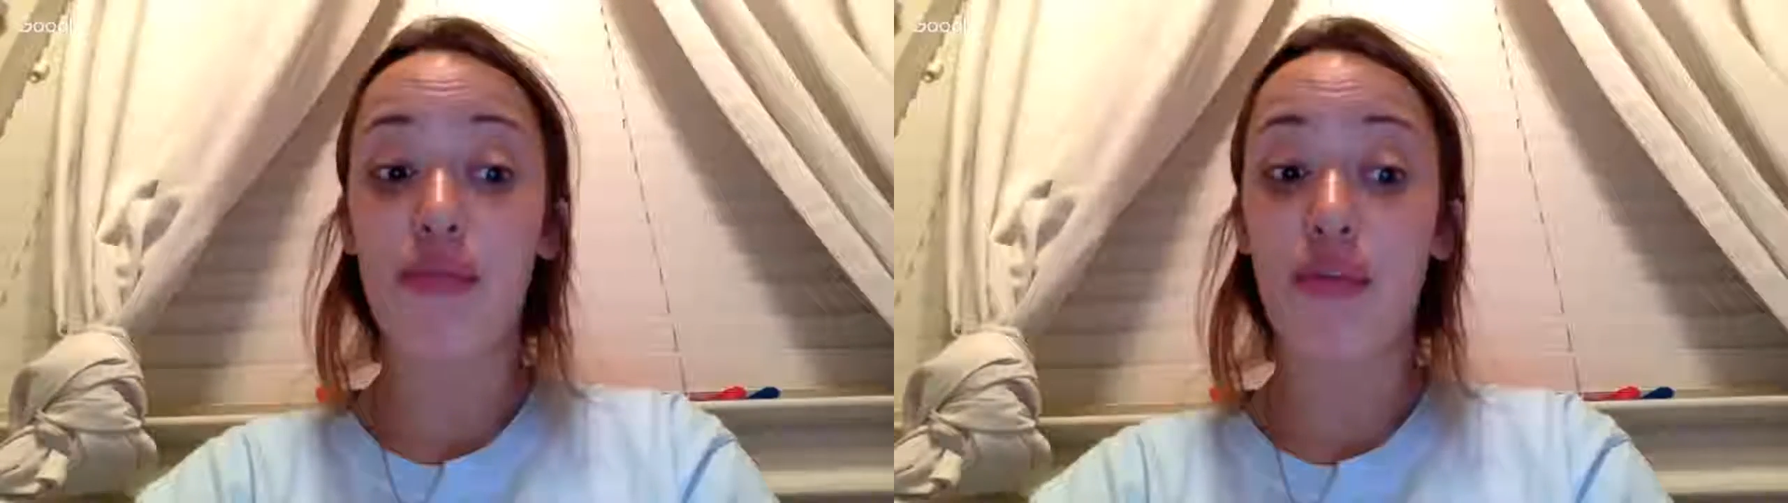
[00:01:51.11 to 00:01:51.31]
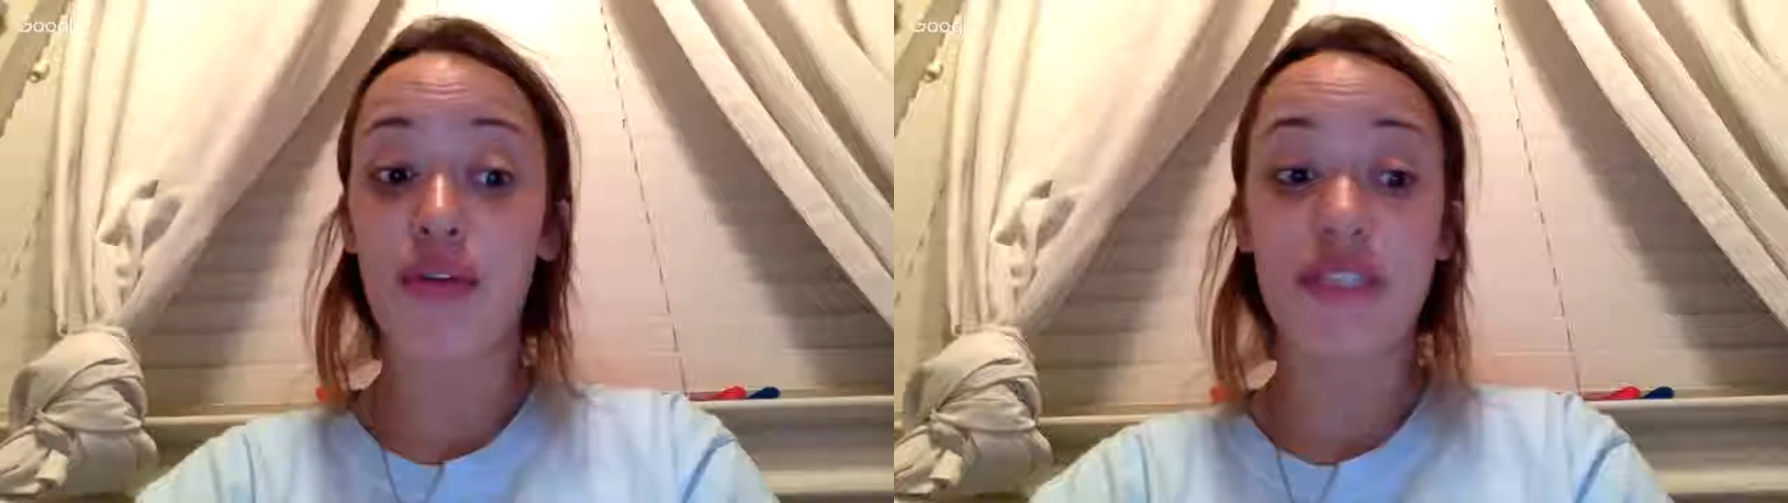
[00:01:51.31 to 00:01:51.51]

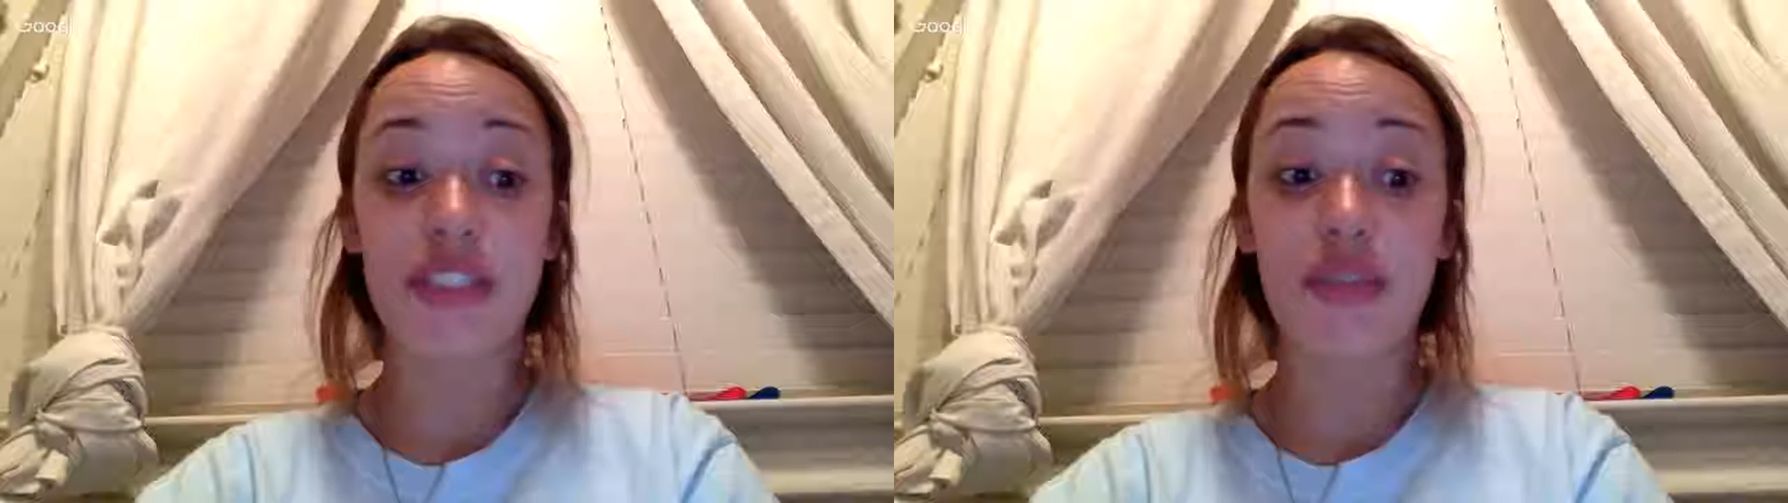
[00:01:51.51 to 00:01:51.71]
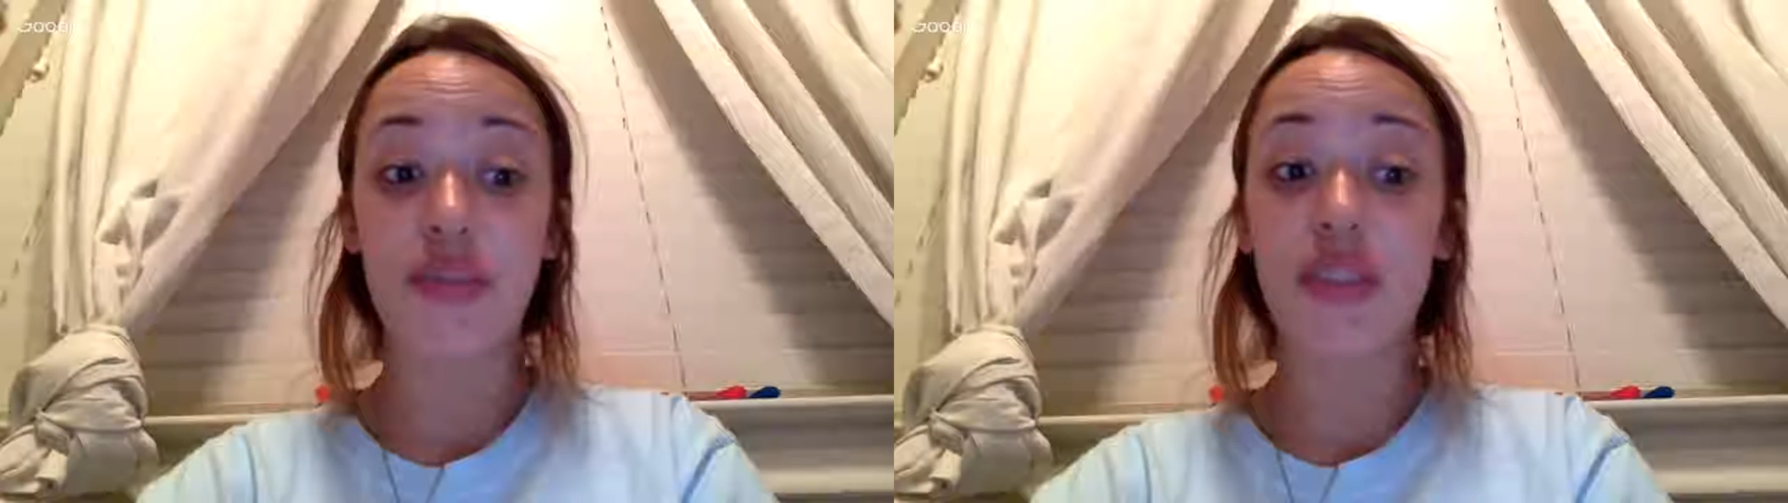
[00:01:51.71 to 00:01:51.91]

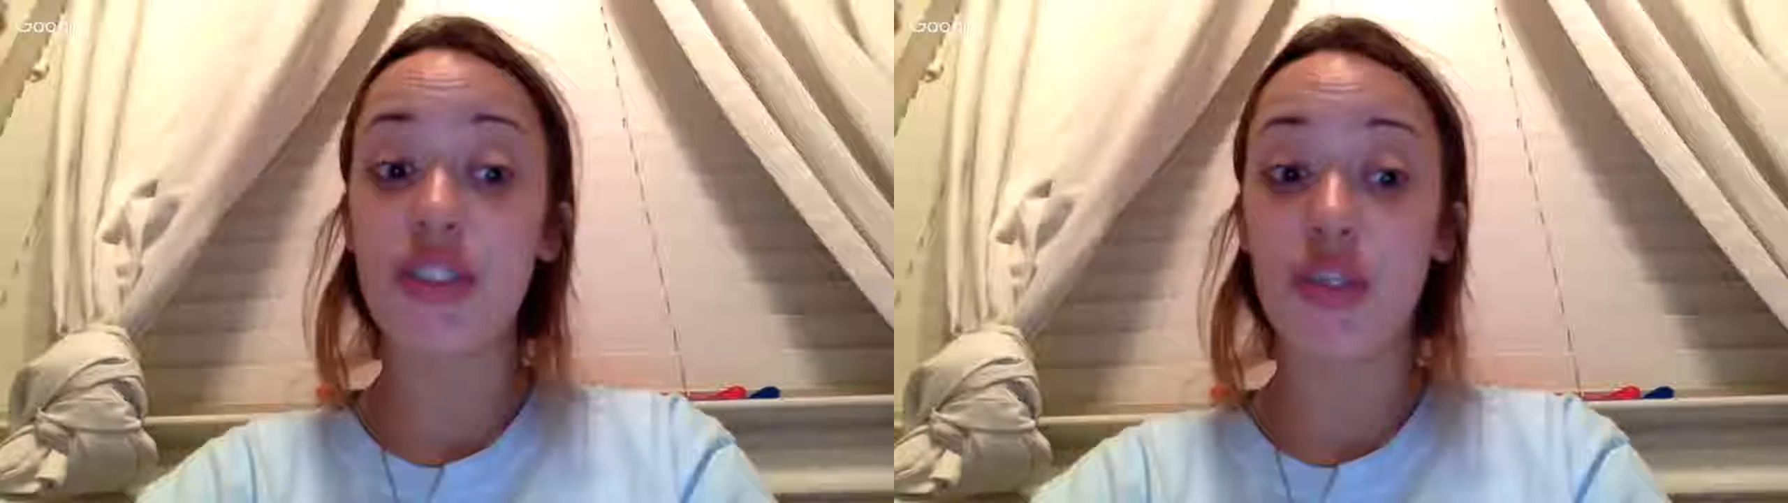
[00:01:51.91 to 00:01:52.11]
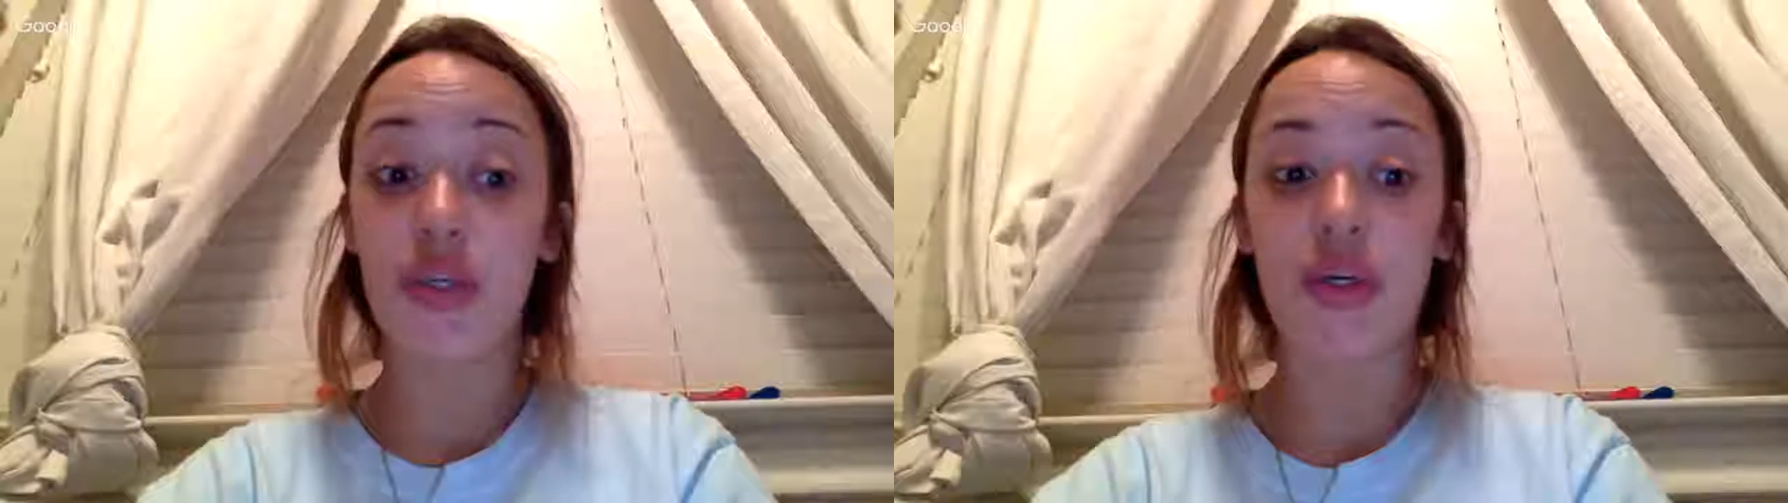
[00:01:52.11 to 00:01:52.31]
metamorphose
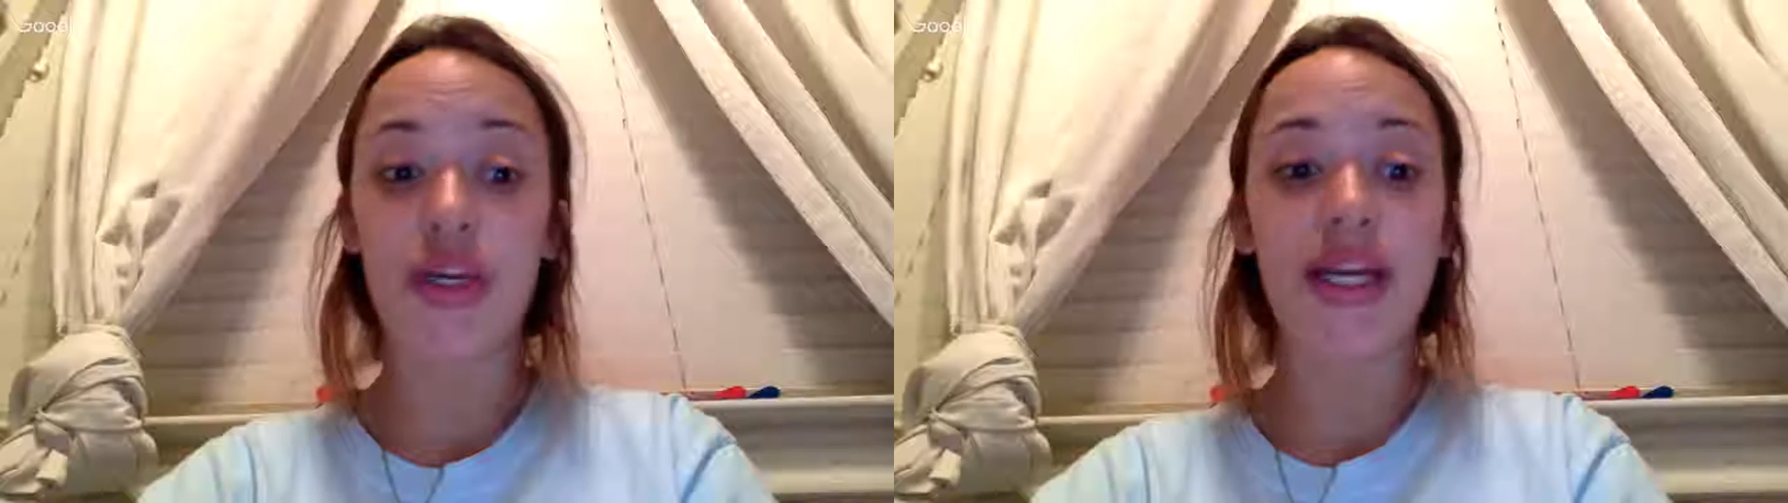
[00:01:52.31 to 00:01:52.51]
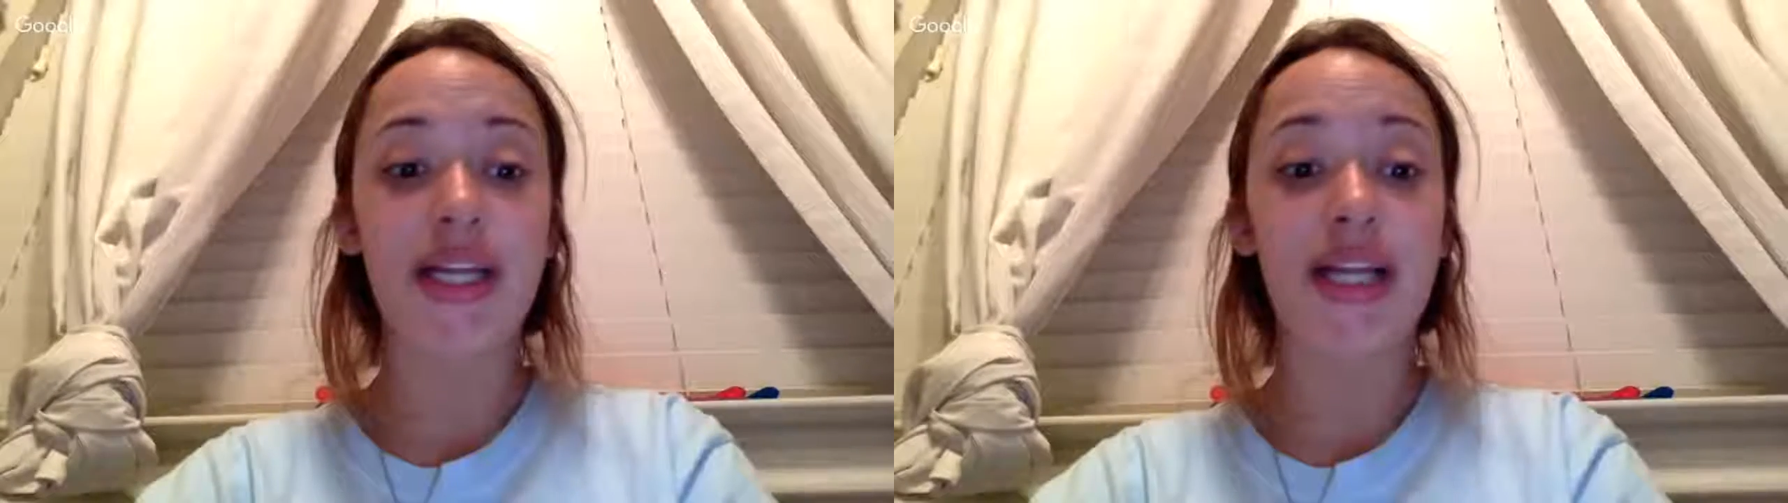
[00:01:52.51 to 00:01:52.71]
into an adult,